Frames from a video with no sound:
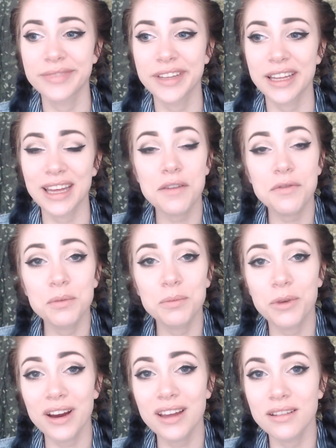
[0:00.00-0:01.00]
if you're
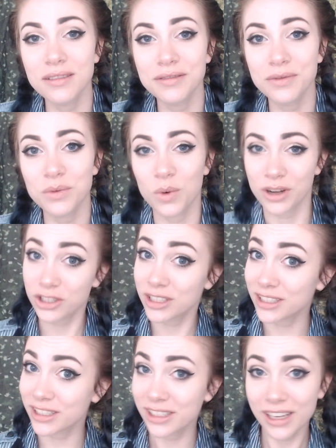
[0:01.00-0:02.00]
brave, watch
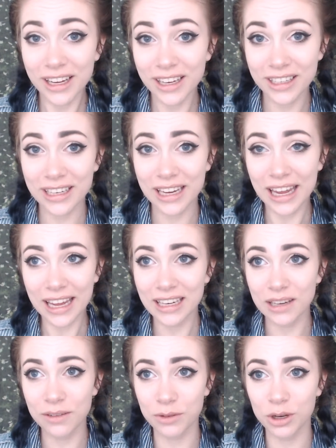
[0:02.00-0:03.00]
this at night, and
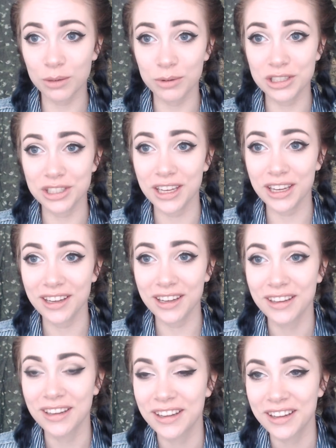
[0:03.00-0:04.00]
if you're a pussy
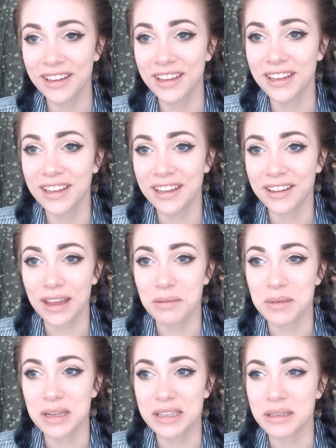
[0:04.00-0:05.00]
like
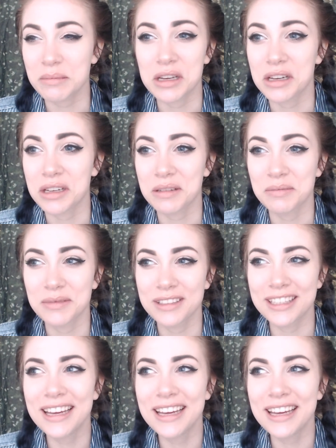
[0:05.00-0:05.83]
me sometimes,